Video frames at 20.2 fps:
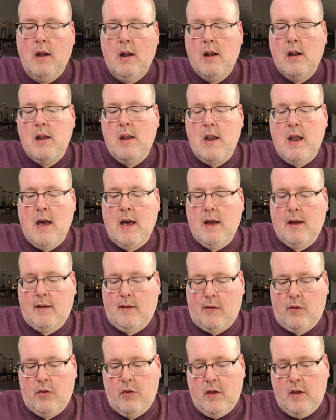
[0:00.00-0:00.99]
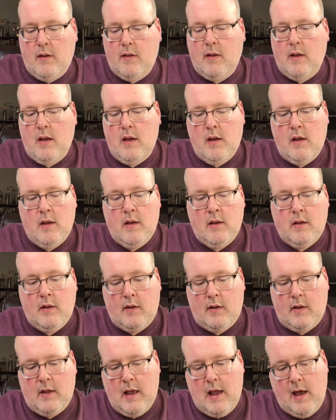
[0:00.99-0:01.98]
Next, this
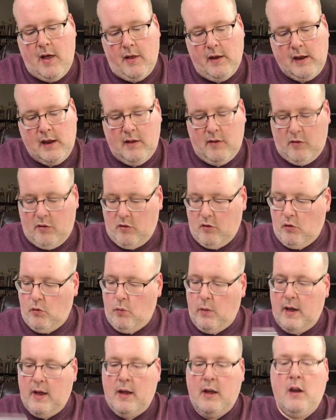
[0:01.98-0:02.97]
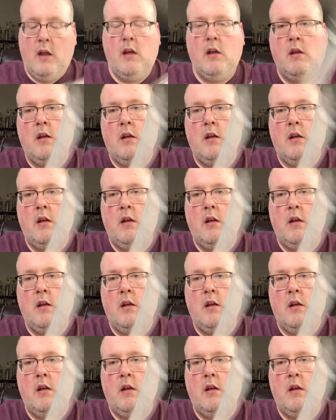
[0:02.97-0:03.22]
is Elegant Squid